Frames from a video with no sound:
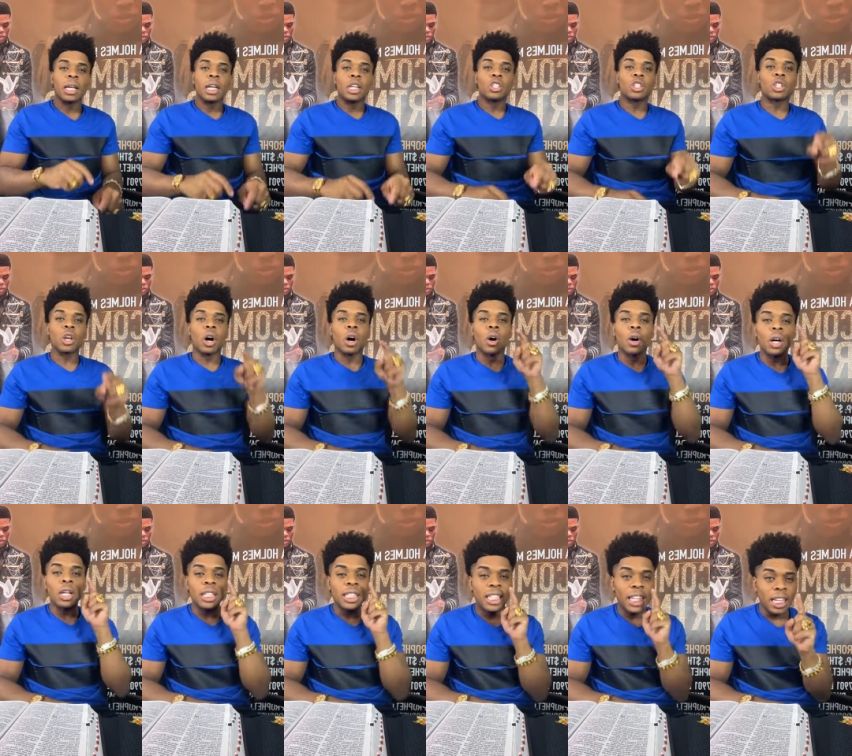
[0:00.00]

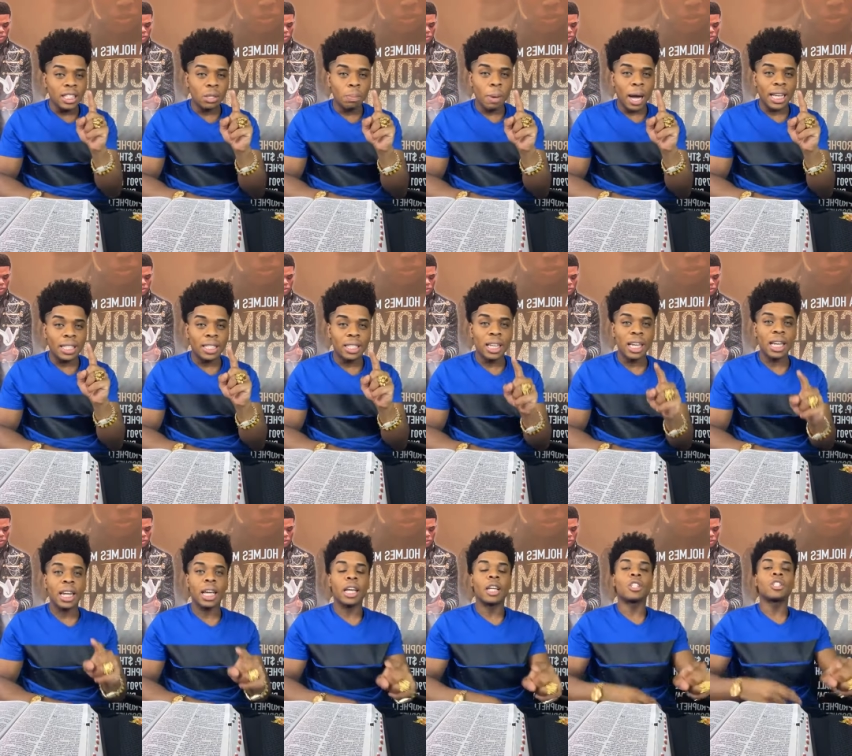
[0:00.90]
So this my
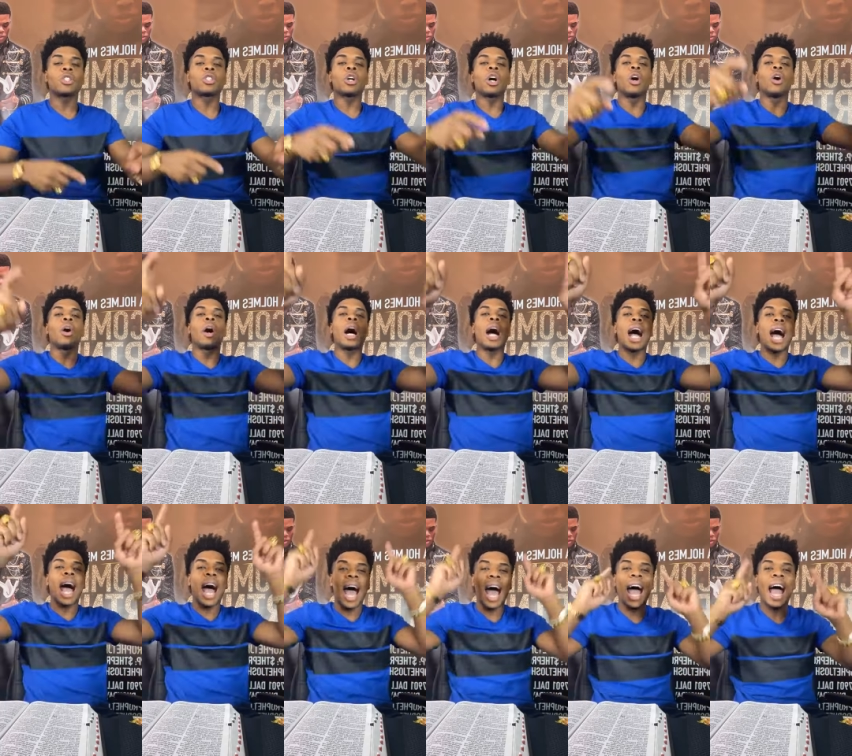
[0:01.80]
city. So
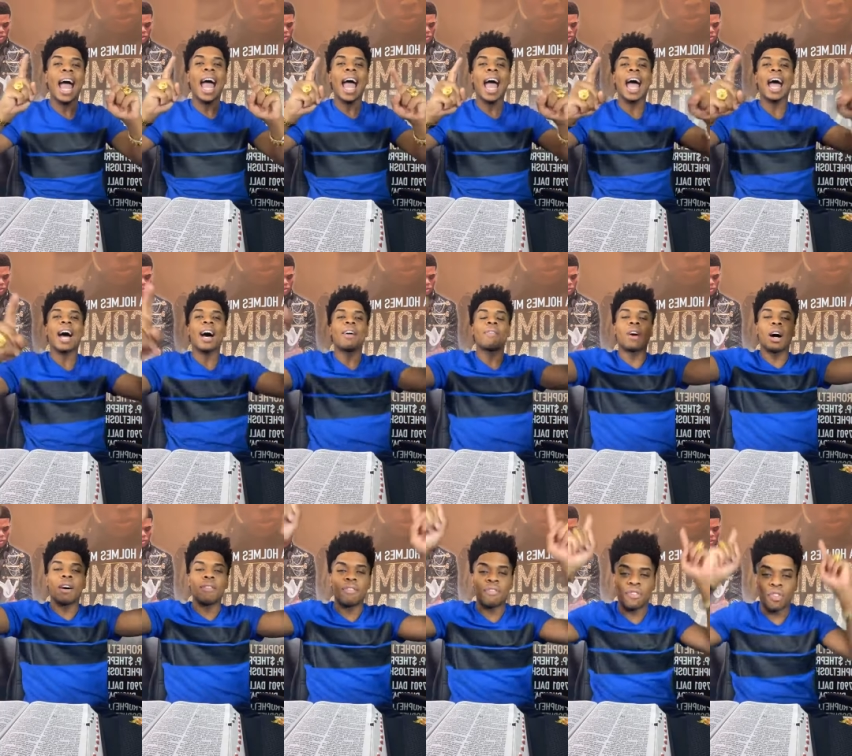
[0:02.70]
I have
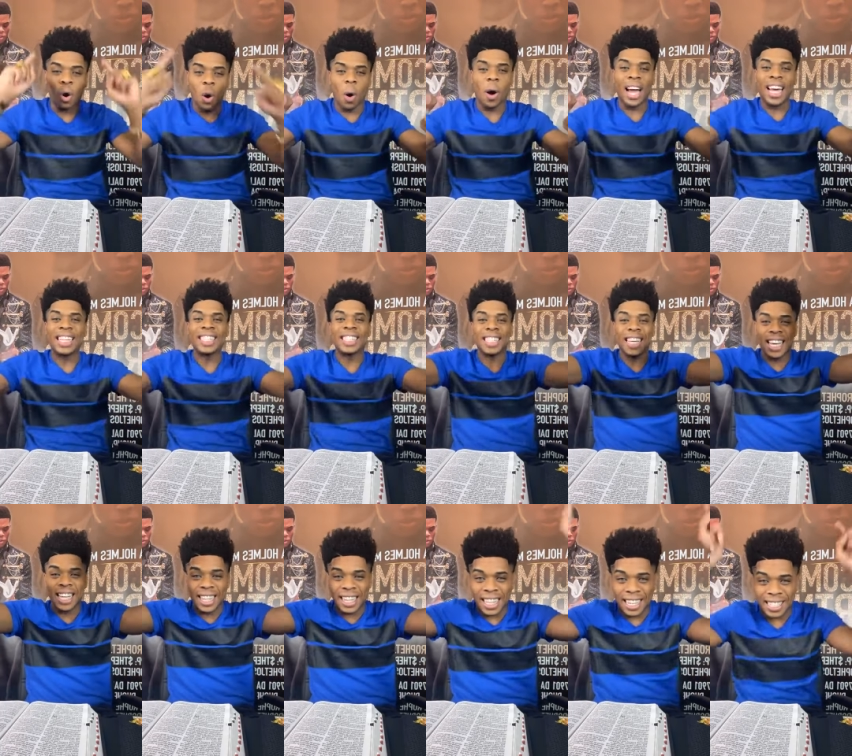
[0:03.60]
a voice
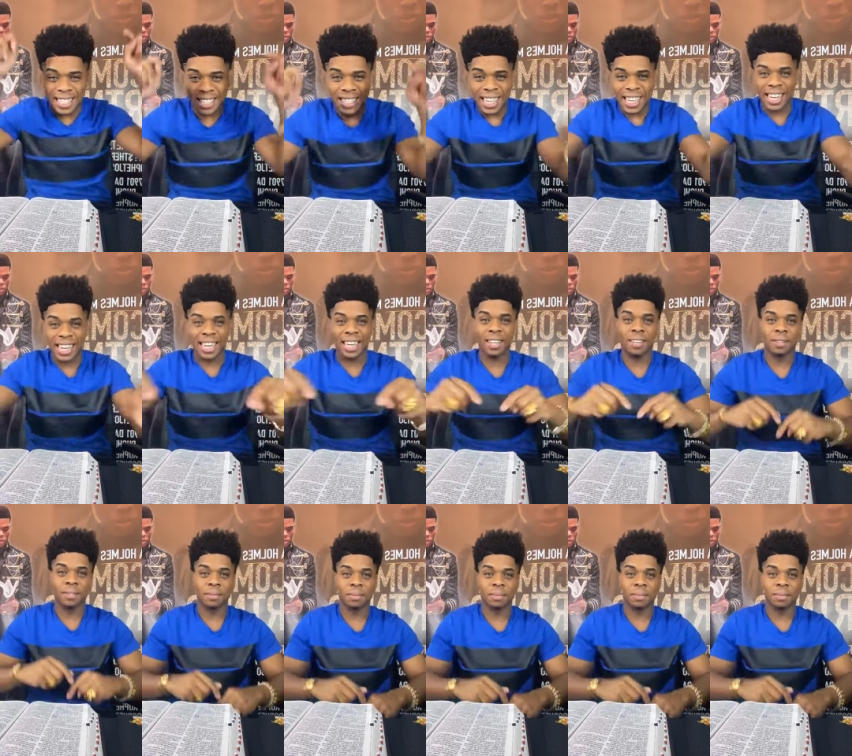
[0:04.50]
in this city.